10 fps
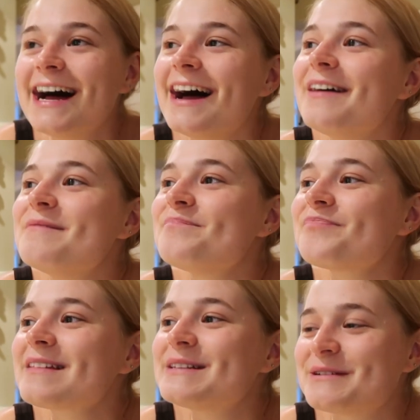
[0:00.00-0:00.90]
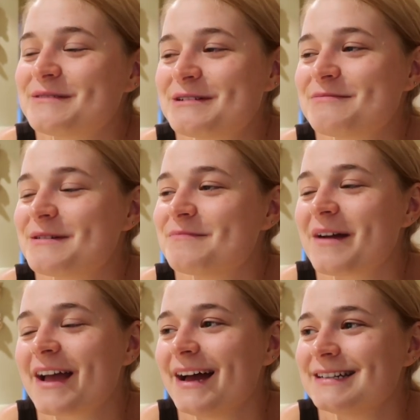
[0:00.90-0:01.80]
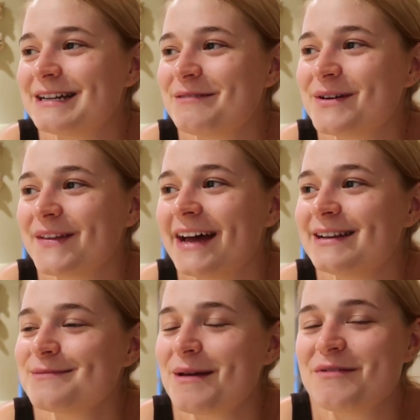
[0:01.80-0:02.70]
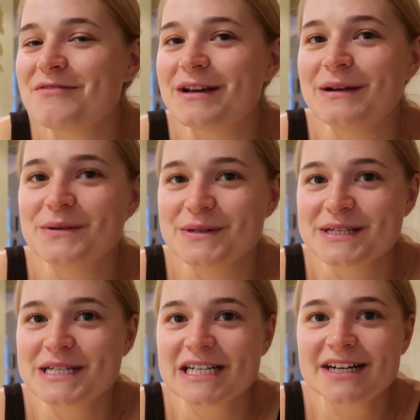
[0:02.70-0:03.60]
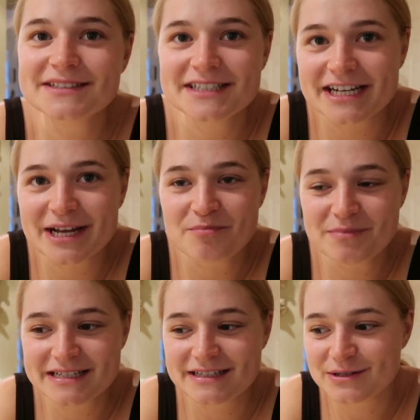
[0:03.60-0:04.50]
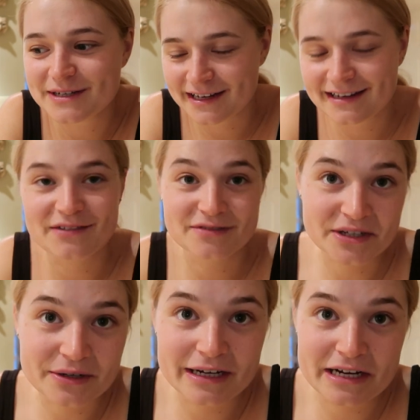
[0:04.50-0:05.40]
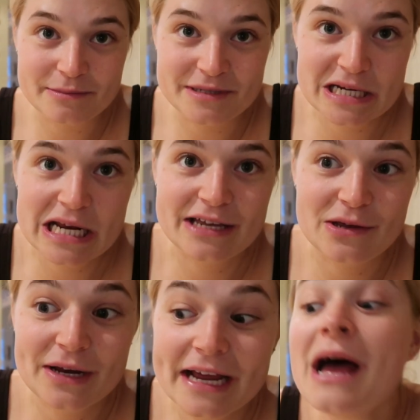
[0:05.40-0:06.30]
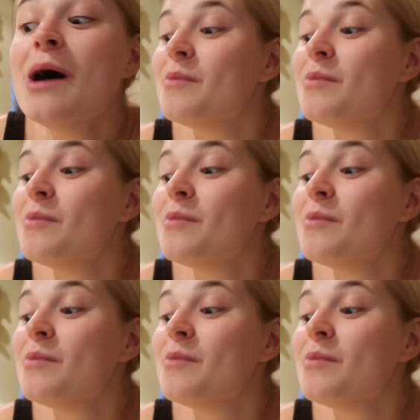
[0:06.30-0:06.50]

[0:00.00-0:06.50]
Um, so I've just been catching up on that and it's made me feel all nostalgic and miss uni, even though I am still at uni,